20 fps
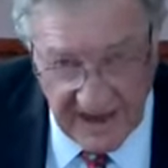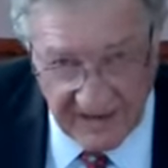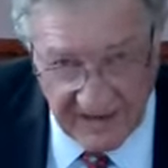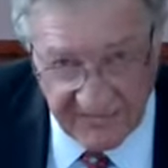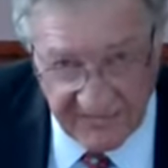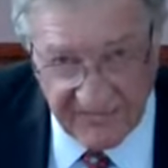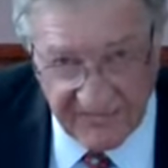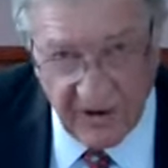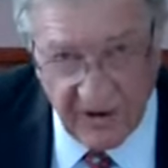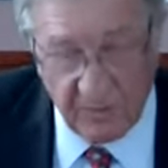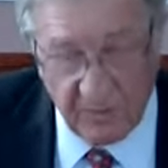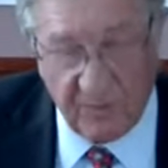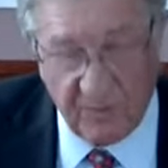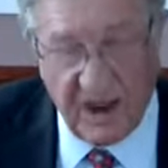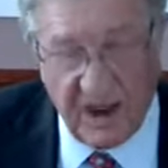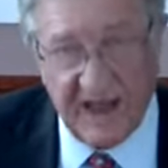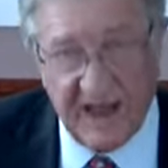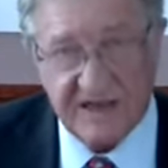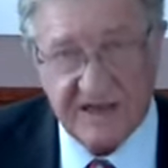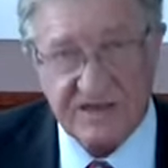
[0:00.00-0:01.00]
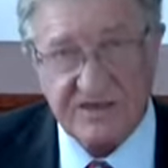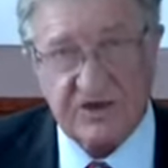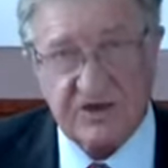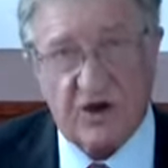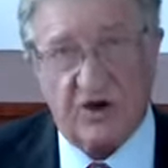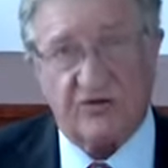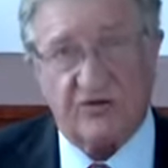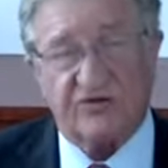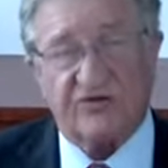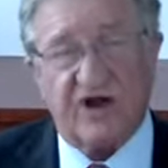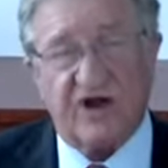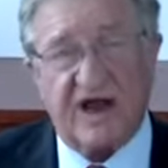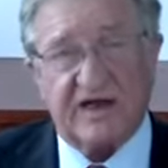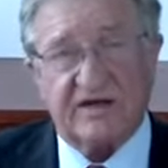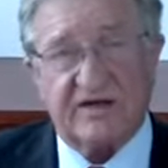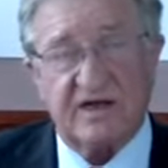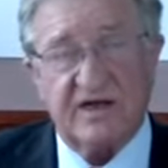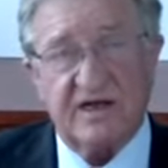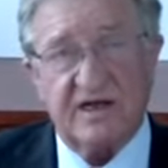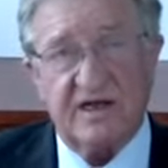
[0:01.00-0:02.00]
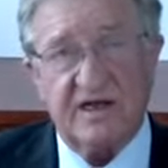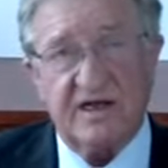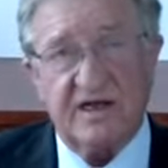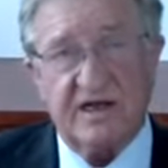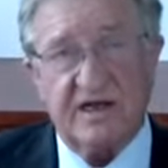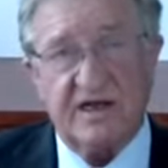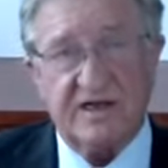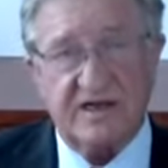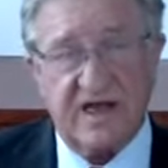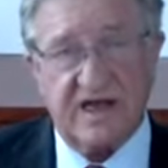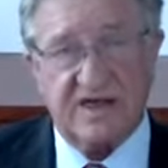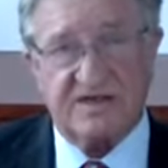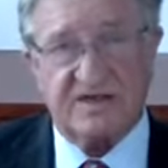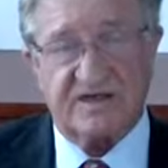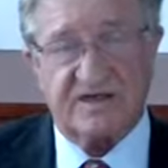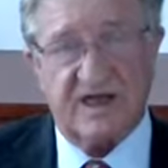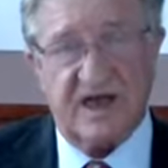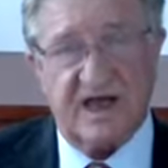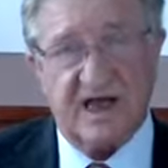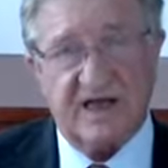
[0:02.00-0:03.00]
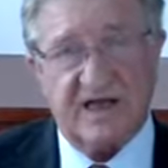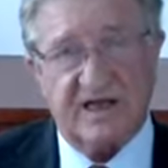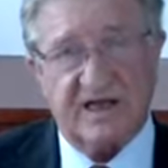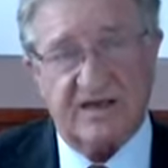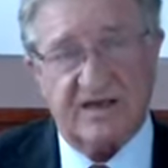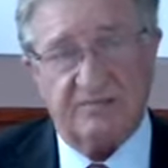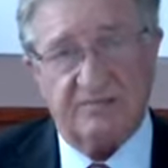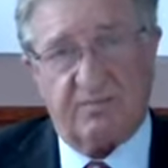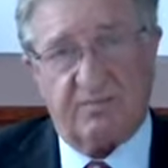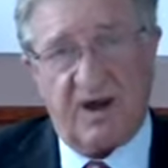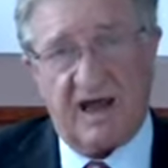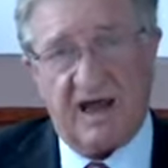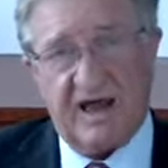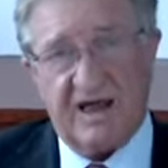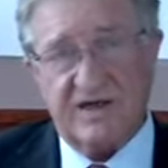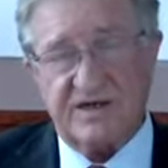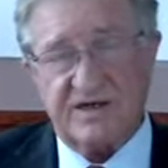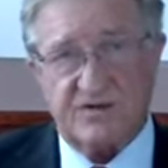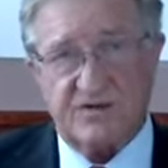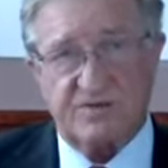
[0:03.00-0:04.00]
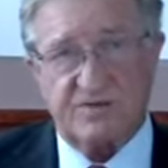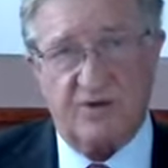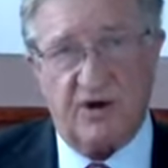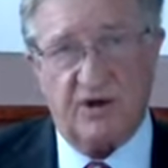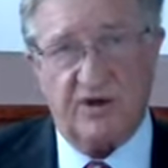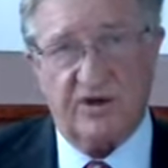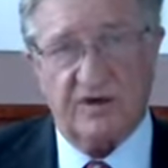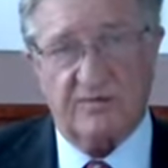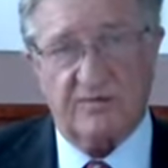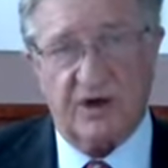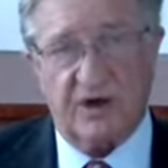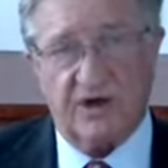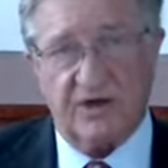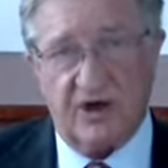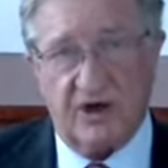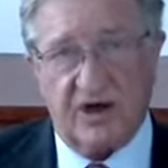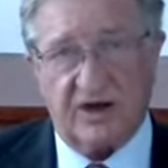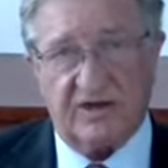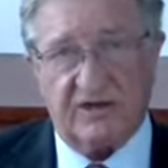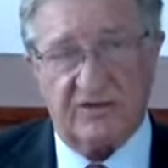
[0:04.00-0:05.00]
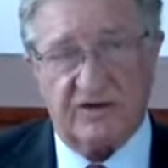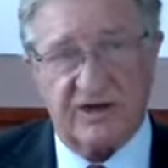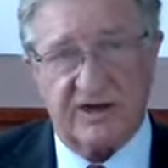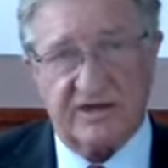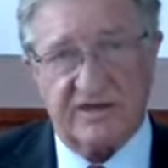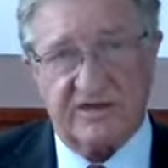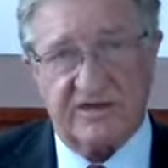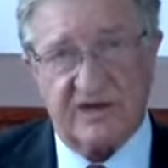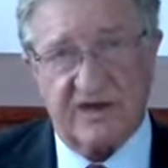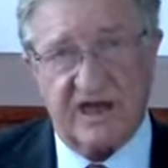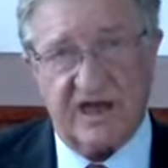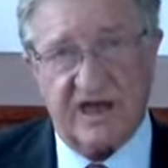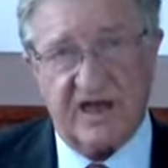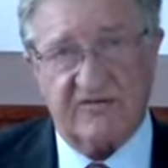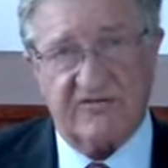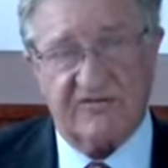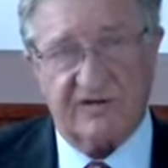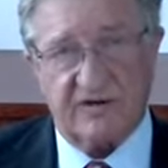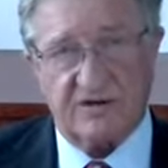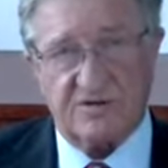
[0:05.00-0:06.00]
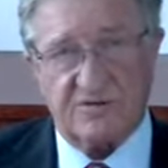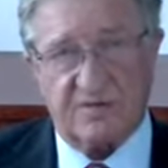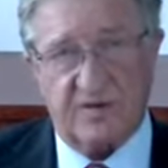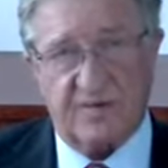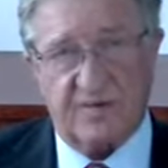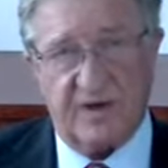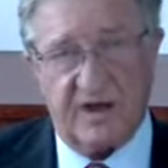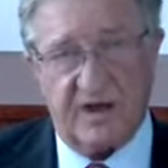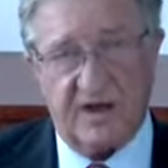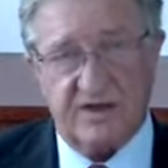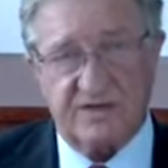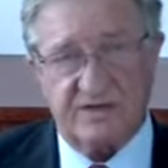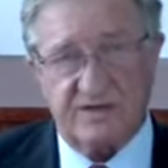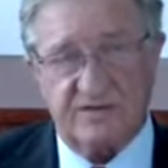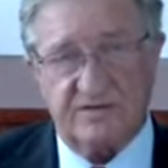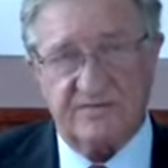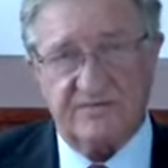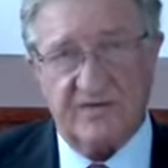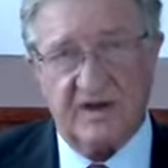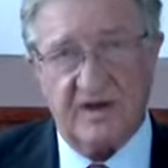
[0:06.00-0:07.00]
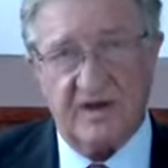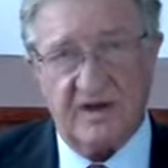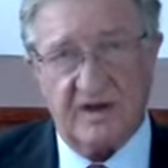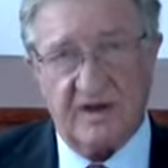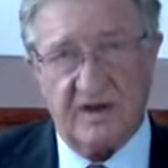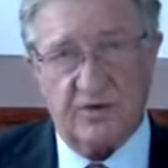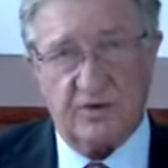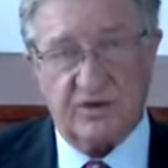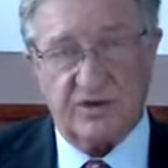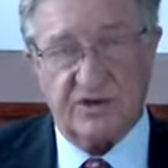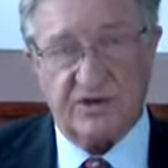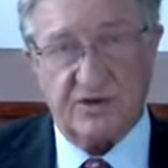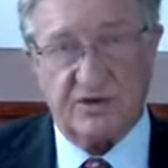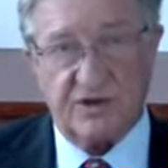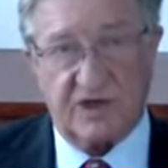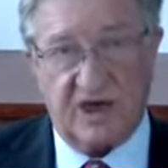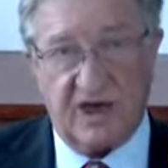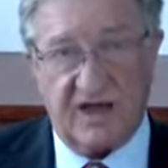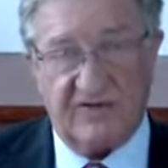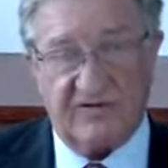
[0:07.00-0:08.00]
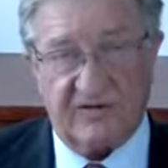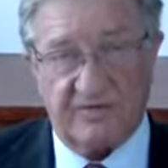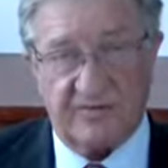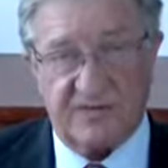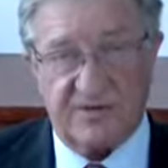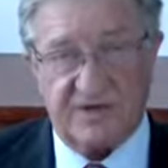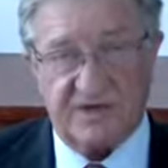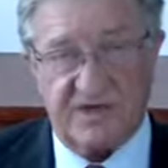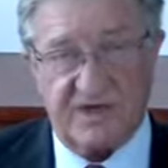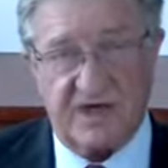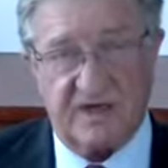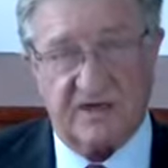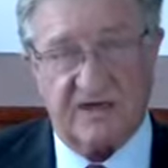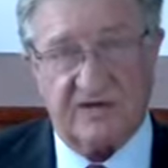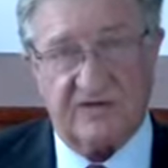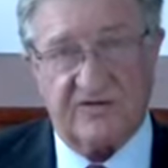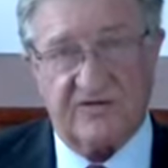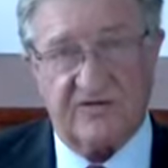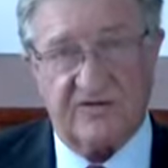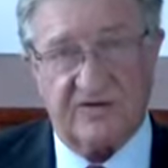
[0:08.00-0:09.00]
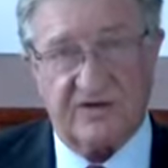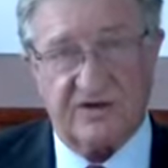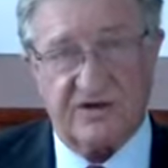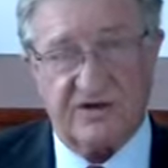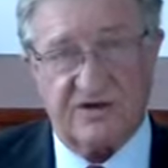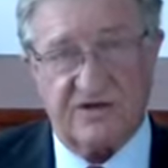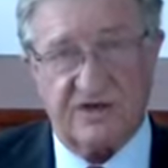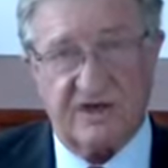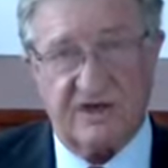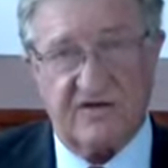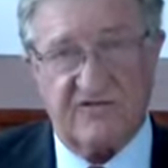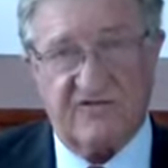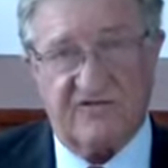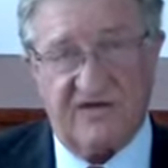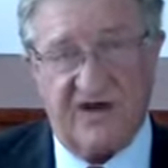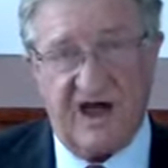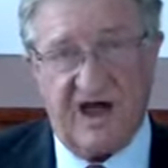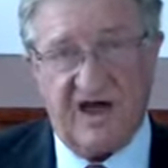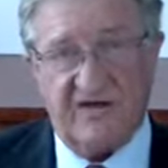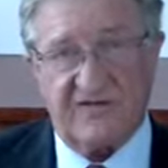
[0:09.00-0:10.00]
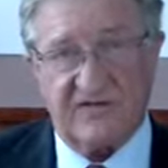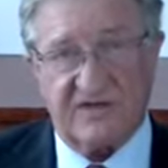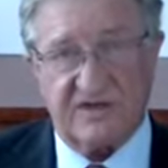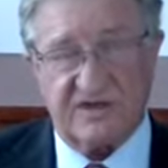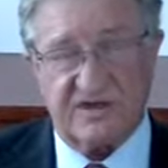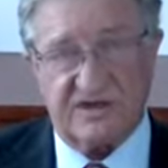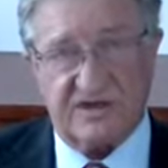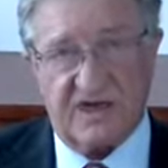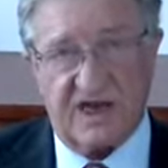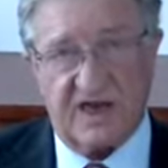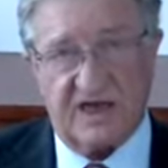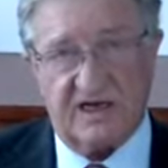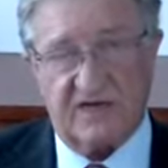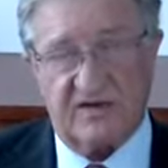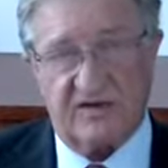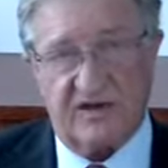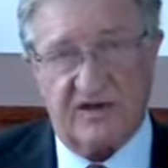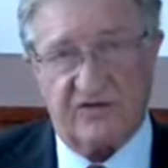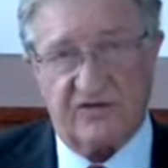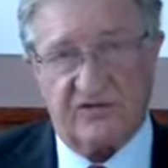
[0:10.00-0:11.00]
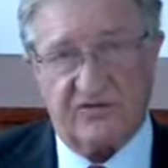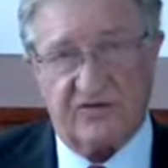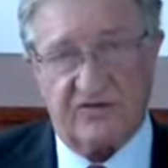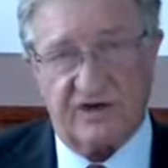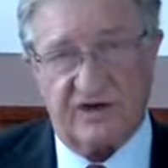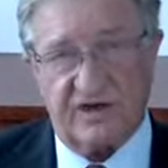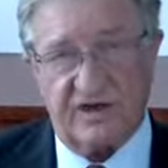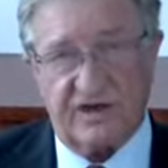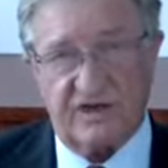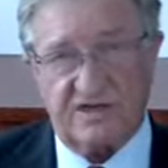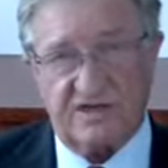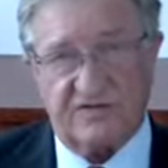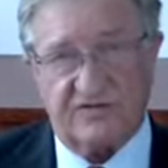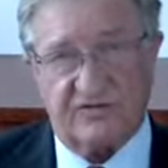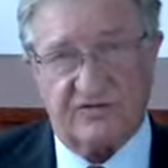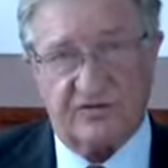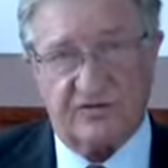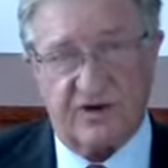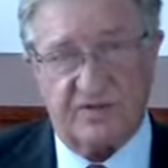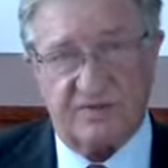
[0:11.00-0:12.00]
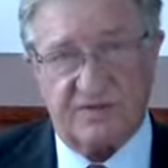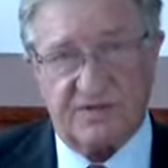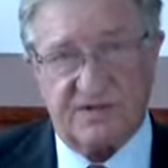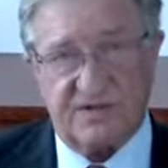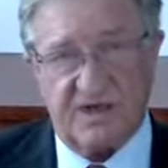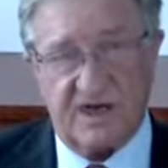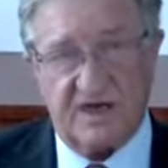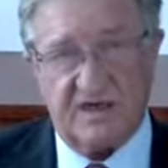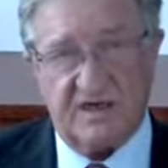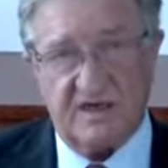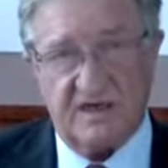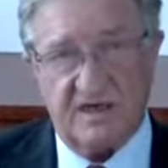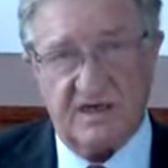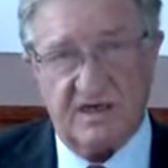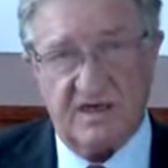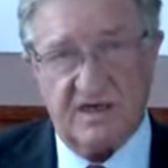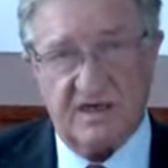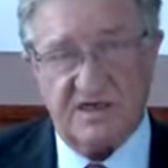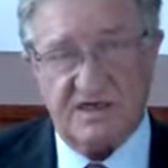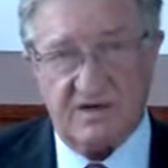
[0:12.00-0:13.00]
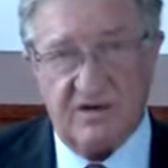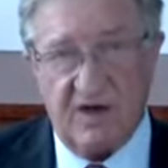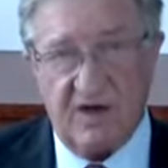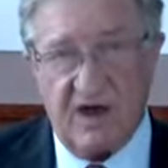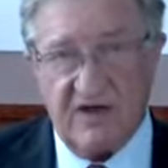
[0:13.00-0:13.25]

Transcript: AFL players contract, yesterday the players responded by not agreeing to the AFL's proposal, which was 11% in the first year, 5% in the second, and then 3 years of 3%. So